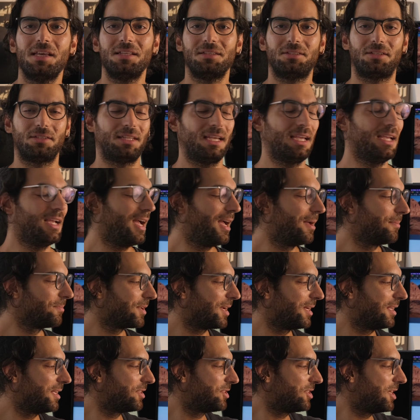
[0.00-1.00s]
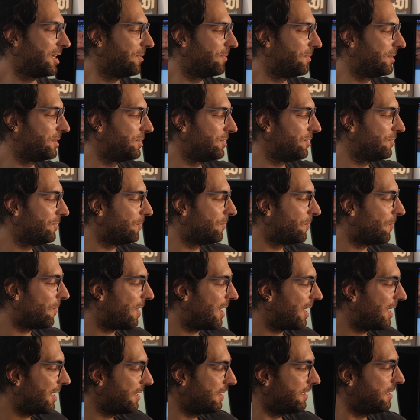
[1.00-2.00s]
Today I'm gonna share with you
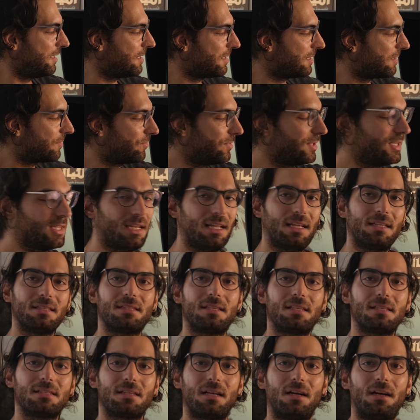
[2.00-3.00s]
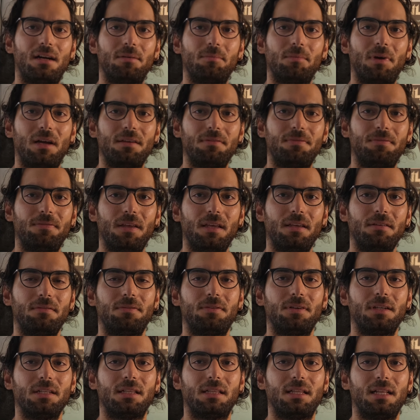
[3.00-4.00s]
why these three lenses are my
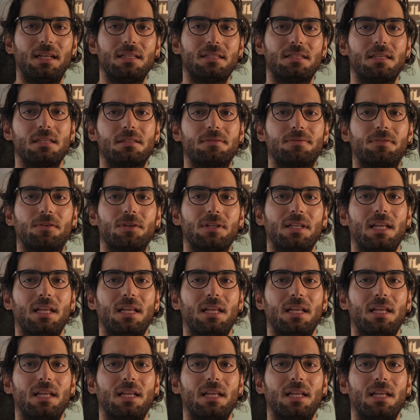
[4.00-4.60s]
favorite lenses for